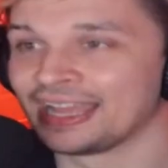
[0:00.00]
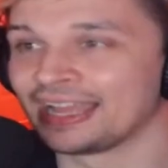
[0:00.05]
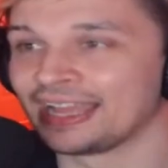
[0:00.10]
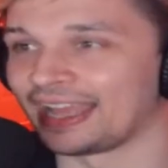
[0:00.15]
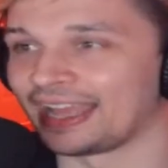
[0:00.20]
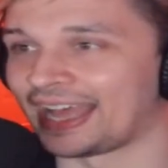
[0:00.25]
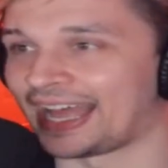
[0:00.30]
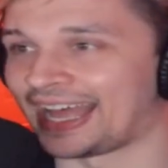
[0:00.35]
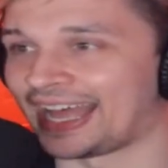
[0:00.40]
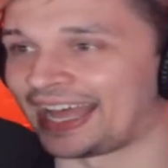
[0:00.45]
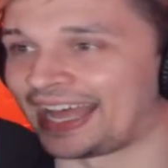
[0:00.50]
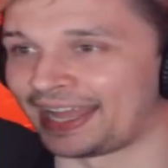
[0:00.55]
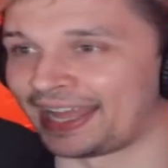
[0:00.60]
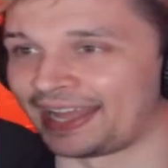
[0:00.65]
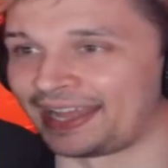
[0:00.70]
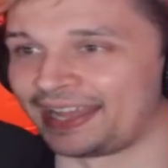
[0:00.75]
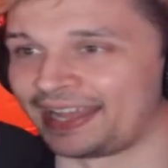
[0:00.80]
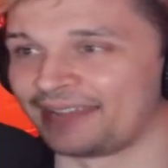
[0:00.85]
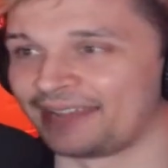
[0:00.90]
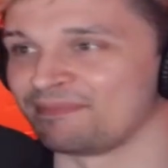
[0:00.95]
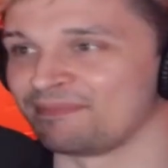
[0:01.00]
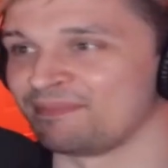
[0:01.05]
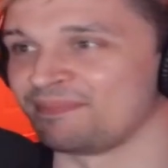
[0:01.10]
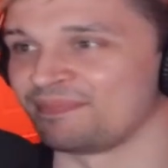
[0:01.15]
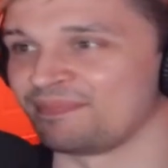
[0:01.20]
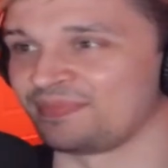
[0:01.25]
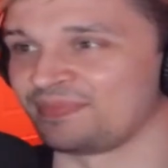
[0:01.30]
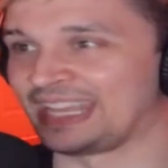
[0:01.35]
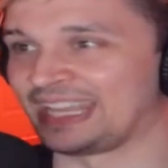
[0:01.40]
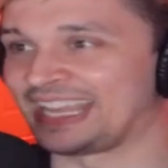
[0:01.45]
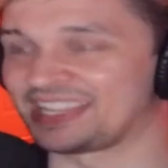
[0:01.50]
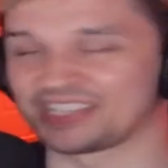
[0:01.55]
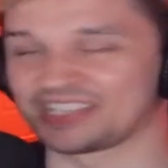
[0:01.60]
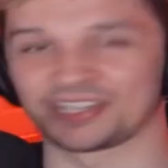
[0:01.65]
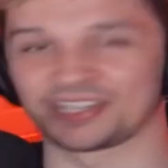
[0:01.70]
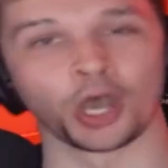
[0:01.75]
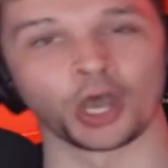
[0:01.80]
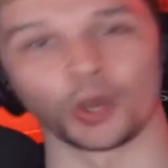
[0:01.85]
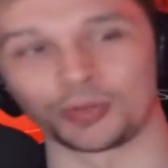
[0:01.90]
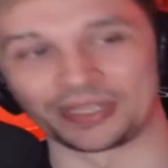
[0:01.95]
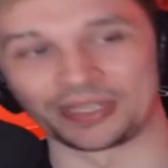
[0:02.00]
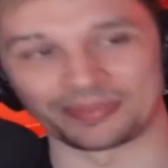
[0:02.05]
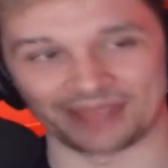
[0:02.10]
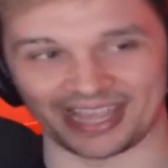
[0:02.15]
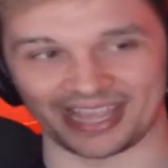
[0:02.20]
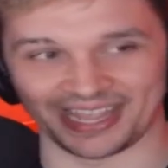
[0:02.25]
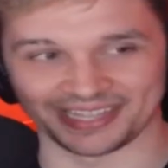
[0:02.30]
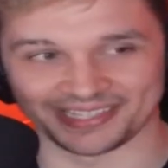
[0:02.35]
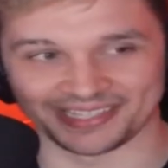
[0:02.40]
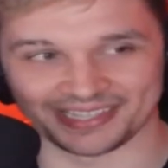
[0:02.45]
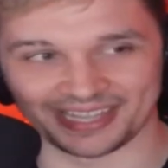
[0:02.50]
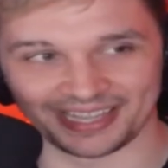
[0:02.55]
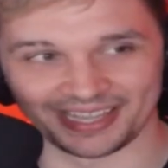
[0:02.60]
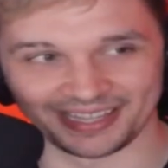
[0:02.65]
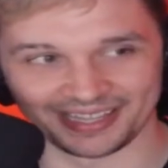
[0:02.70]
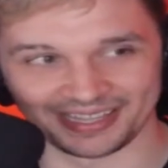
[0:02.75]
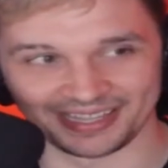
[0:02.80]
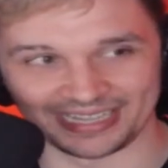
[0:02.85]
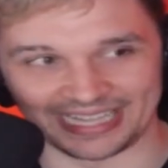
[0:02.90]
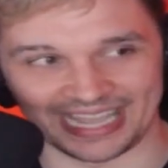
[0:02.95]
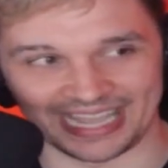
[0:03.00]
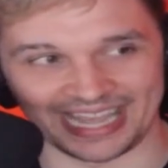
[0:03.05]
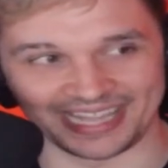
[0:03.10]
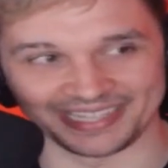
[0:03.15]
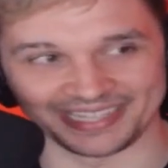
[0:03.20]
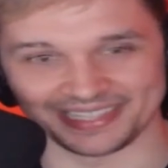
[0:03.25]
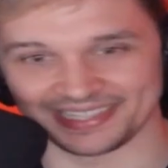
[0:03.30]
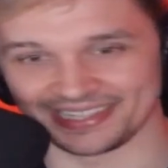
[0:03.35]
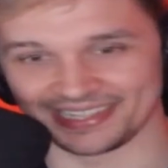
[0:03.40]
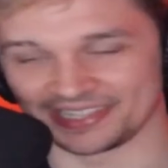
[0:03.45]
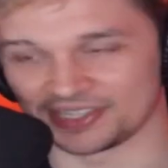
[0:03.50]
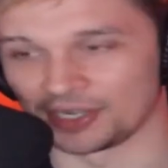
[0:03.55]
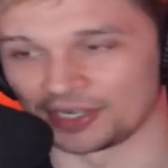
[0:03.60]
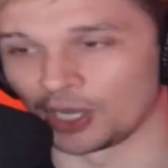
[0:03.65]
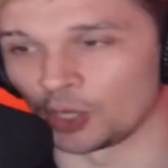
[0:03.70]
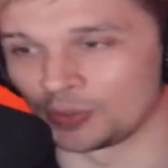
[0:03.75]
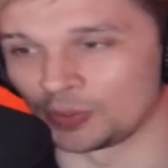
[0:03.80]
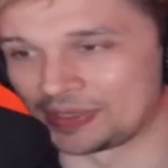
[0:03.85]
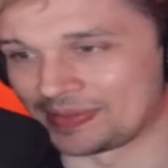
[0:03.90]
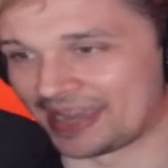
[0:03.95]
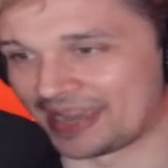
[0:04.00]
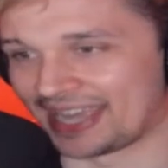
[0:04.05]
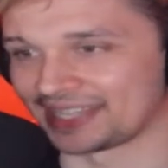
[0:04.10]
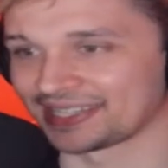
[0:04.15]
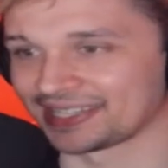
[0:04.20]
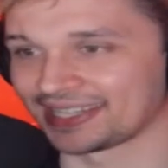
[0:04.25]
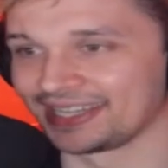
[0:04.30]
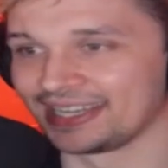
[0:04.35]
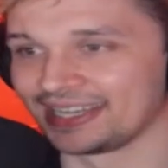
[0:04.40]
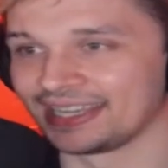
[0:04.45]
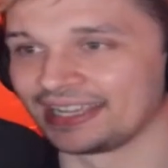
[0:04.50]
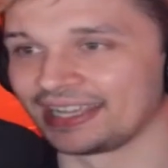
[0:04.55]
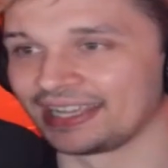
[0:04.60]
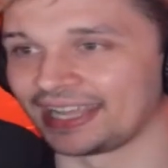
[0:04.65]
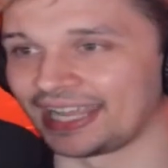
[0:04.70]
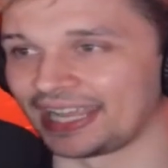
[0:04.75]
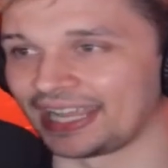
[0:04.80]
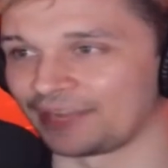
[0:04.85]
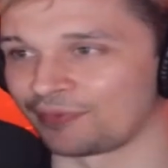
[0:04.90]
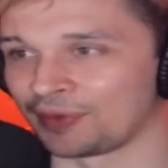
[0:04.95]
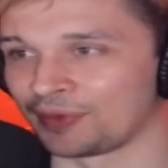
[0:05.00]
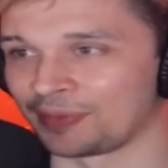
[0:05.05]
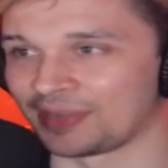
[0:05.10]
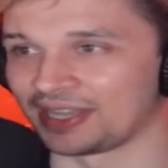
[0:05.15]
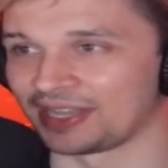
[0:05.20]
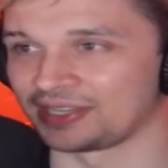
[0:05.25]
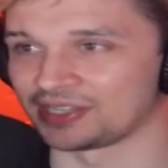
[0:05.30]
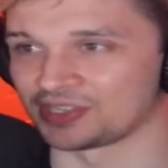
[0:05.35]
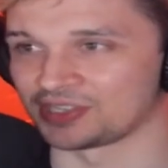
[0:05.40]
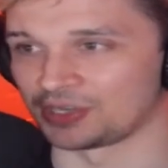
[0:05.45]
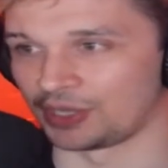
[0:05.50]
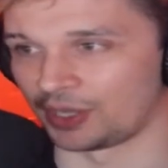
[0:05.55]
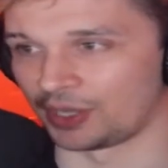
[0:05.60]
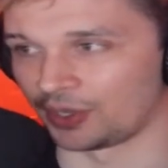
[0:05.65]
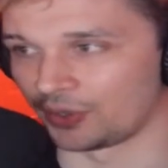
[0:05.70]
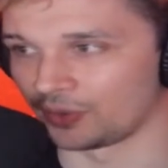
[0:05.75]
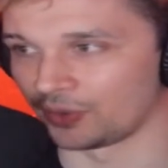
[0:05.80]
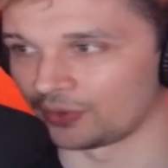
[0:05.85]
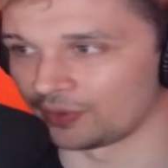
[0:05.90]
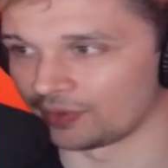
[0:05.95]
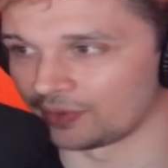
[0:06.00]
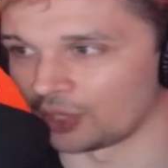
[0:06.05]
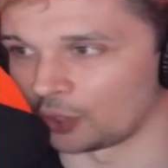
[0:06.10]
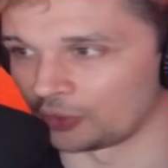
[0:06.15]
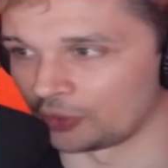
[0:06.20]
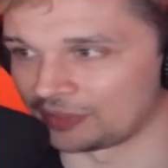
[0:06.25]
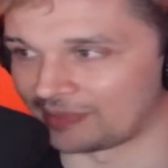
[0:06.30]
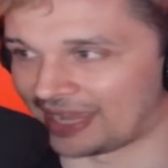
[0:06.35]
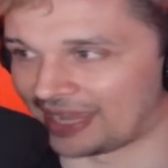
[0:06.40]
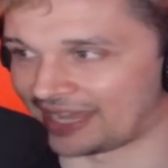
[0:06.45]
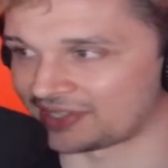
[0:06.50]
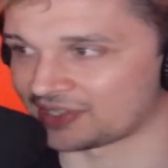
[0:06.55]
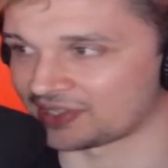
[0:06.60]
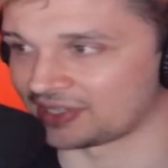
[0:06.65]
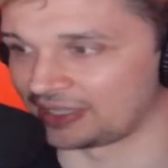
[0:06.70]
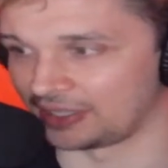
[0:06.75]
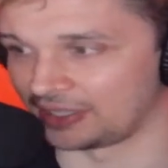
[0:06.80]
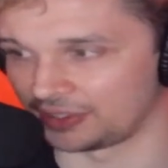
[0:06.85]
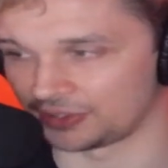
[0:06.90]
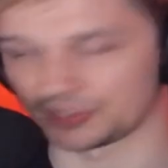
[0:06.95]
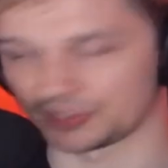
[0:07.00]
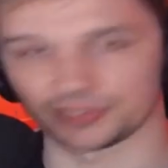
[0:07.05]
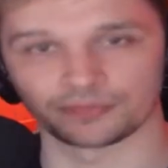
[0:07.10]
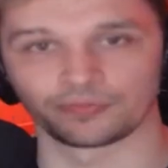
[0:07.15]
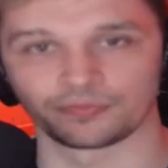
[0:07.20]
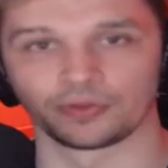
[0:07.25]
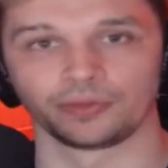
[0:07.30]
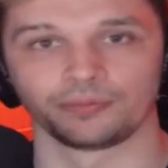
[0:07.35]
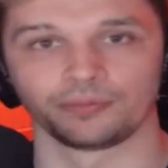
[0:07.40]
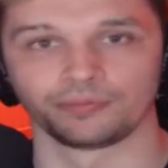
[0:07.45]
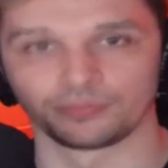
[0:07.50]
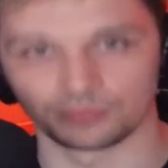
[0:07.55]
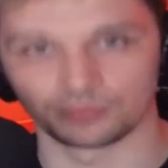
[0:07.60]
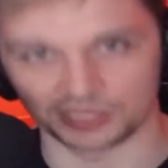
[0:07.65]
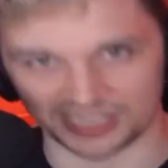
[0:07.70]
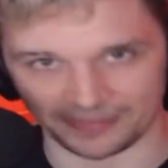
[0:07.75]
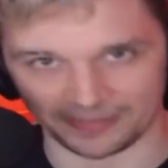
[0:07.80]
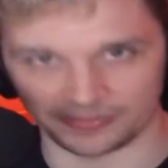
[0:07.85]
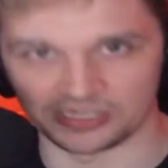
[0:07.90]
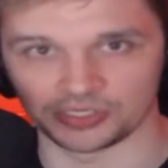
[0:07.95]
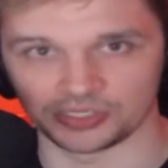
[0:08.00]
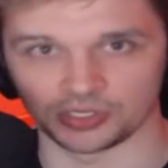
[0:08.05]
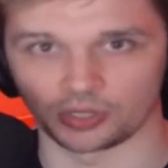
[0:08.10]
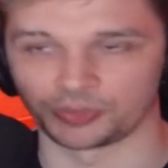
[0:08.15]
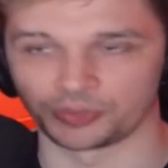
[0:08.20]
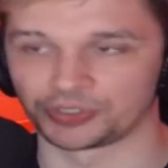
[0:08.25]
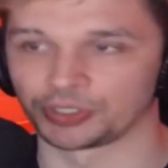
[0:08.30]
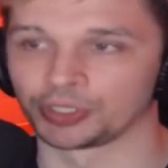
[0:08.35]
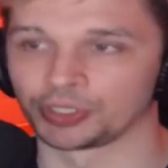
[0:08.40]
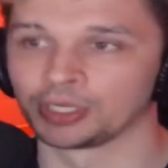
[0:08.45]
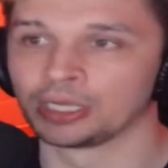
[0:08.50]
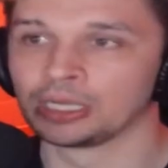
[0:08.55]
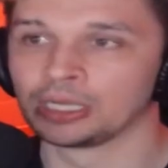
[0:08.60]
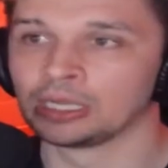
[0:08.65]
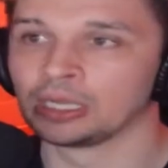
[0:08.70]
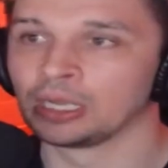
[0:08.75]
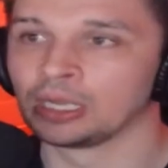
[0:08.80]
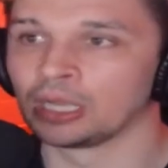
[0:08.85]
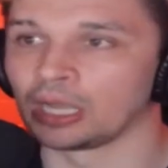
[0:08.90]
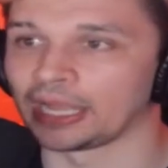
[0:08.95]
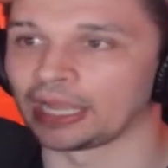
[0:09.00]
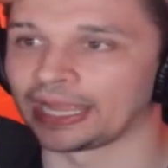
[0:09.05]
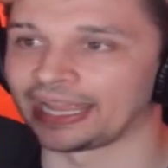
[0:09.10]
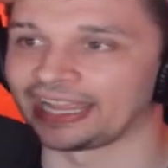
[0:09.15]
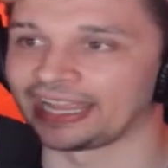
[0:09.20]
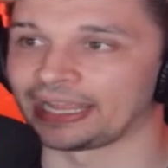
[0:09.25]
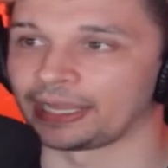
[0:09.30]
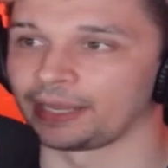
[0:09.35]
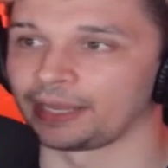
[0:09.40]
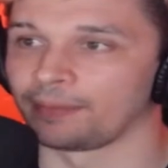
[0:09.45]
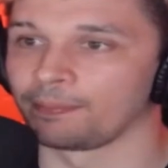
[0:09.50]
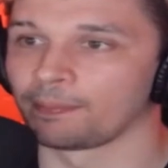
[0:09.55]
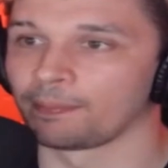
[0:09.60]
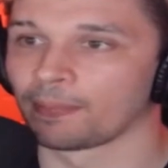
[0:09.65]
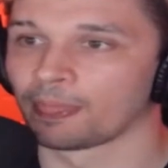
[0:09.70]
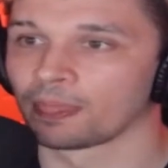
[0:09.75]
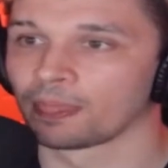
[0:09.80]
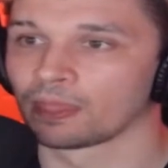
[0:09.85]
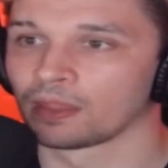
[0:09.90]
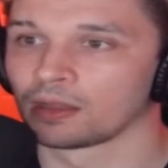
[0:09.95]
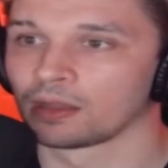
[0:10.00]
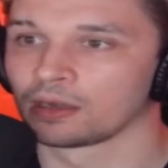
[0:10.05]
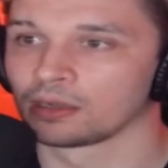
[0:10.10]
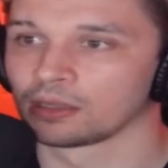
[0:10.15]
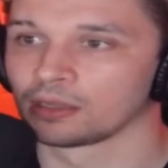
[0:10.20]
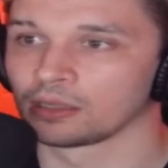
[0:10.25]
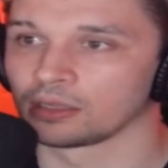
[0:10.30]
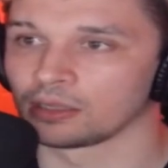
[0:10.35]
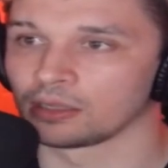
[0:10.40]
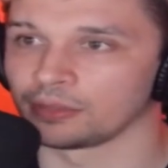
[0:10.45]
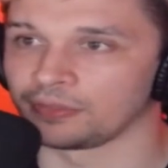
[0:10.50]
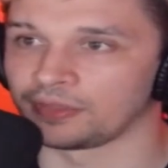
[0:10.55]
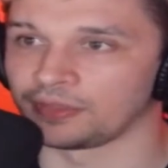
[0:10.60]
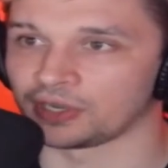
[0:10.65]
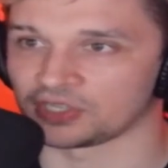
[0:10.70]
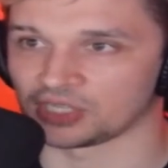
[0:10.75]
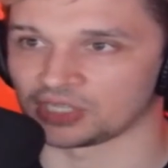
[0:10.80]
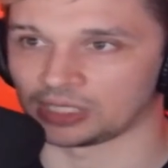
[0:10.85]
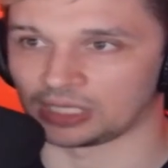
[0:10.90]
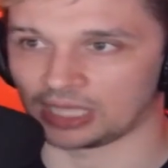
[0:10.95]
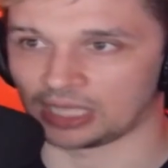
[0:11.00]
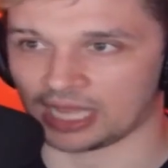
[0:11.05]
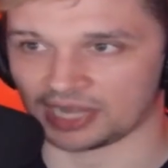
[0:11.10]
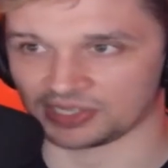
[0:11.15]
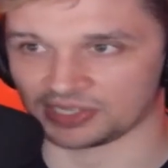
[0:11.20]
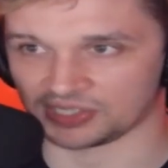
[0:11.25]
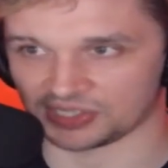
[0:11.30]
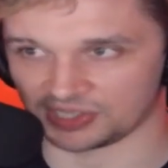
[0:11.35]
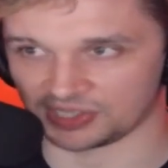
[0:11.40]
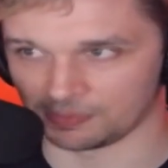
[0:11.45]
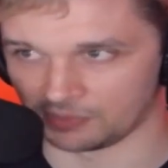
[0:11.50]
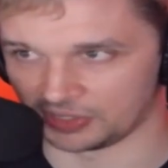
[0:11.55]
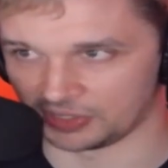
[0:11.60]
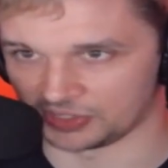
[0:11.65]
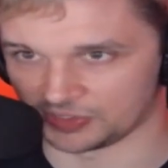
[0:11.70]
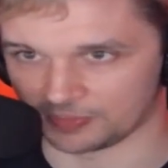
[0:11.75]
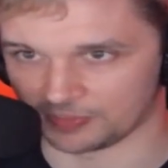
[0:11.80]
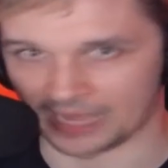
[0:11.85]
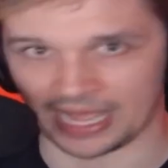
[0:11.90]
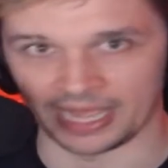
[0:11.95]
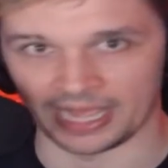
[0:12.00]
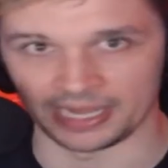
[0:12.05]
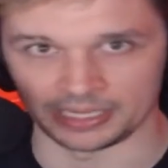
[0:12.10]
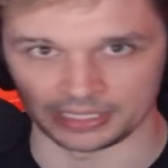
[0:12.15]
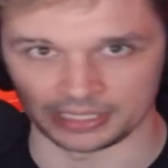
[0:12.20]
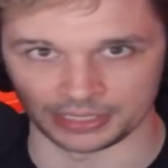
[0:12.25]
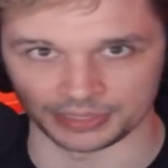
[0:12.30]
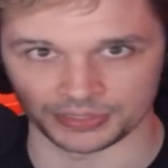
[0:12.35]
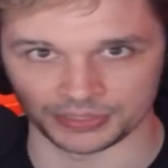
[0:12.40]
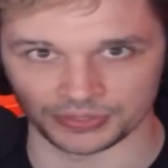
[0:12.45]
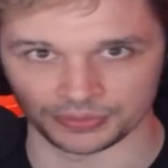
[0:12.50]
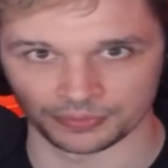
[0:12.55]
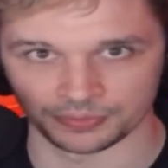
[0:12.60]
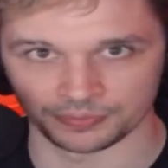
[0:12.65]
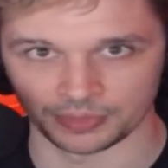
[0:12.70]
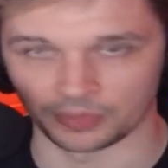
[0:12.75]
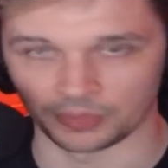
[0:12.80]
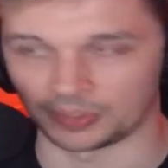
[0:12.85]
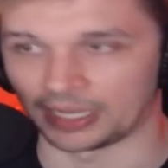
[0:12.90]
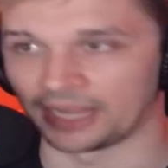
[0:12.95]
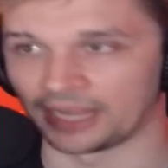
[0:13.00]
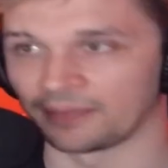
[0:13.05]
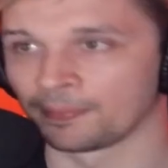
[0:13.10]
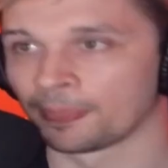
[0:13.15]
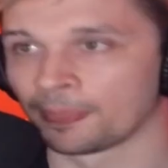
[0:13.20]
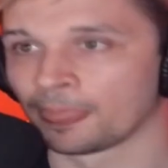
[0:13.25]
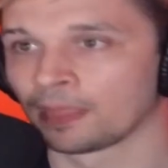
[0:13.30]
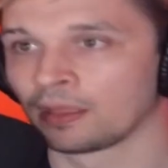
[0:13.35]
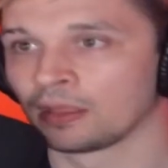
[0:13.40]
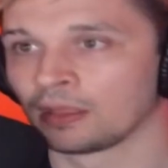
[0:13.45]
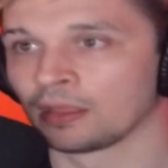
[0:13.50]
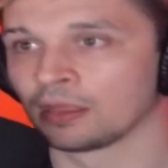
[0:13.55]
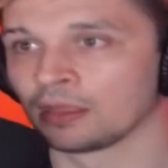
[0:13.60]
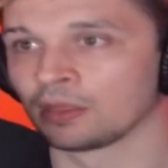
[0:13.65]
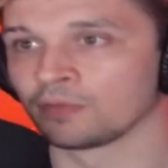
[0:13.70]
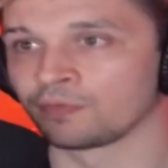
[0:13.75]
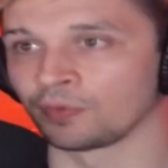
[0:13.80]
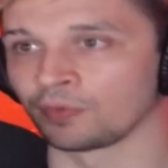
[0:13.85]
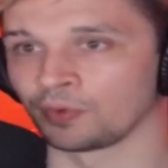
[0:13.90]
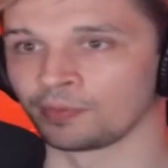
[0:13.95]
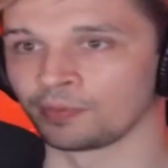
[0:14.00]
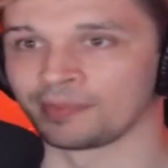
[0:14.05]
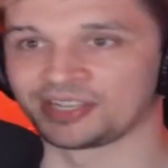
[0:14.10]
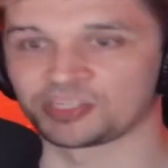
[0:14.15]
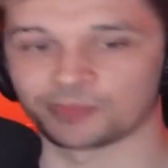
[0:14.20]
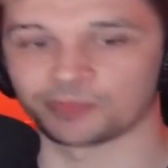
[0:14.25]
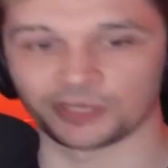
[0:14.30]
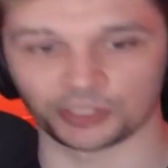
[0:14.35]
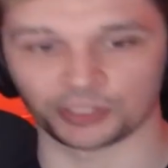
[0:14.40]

It's an Oni mask, guys. It's an Oni mask. And for anybody that doesn't know, Oni mask is from Japanese culture, and there's a lot of semblance behind this, okay? For my spiritual